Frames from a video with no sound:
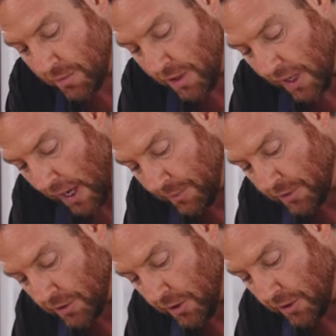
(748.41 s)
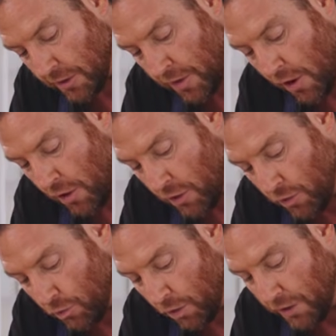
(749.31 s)
thing, I'm just gonna
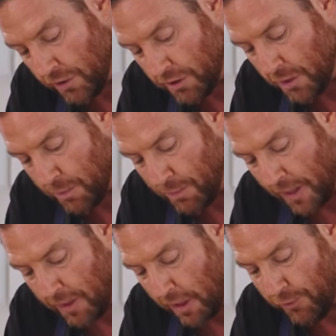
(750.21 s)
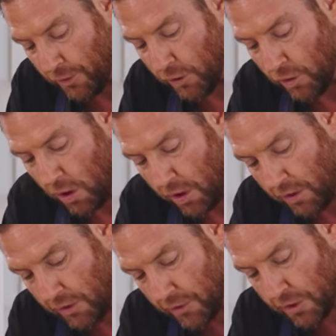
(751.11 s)
run the tip of my knife
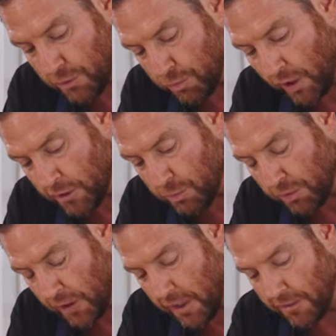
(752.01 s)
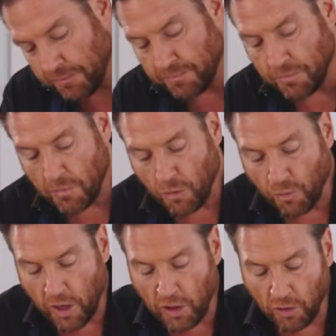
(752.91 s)
along this breastplate,
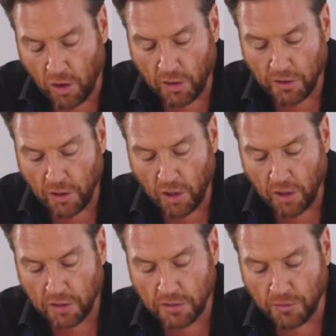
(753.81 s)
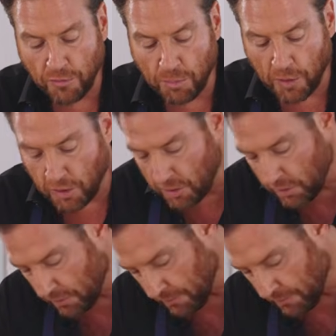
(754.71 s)
right along the carcass of the bird.